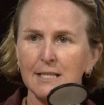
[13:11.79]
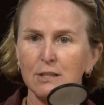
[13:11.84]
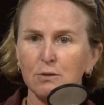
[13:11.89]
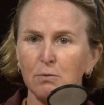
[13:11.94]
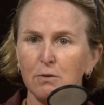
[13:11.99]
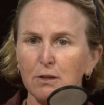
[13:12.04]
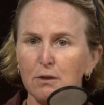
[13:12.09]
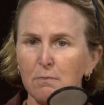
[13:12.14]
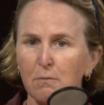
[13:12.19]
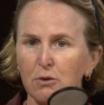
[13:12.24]
it's
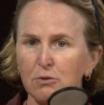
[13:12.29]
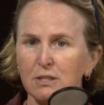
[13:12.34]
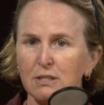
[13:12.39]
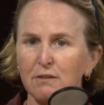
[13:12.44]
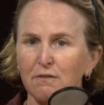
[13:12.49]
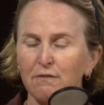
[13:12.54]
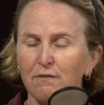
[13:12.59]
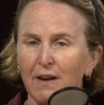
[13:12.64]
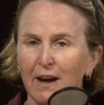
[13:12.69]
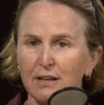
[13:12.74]
one of the most
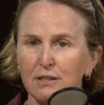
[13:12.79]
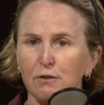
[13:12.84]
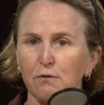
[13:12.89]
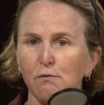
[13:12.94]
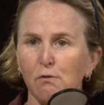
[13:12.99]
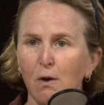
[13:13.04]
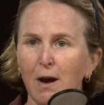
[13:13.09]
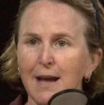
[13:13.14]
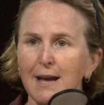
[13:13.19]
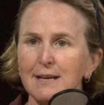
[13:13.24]

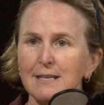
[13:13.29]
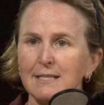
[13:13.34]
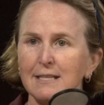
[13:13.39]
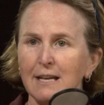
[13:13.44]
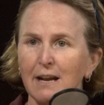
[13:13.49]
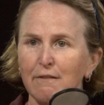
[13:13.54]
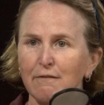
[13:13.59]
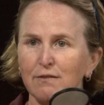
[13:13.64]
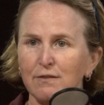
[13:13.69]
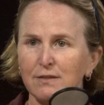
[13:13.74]
effective ways
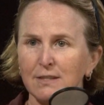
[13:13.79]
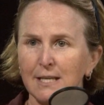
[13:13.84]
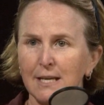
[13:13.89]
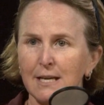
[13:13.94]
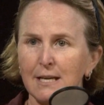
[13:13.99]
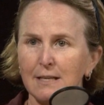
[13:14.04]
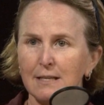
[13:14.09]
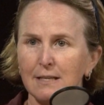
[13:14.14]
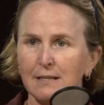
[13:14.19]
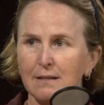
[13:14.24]
that I've
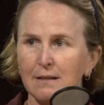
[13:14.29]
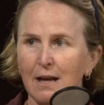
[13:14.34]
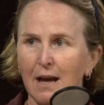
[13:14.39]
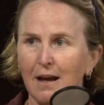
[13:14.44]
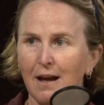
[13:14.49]
seen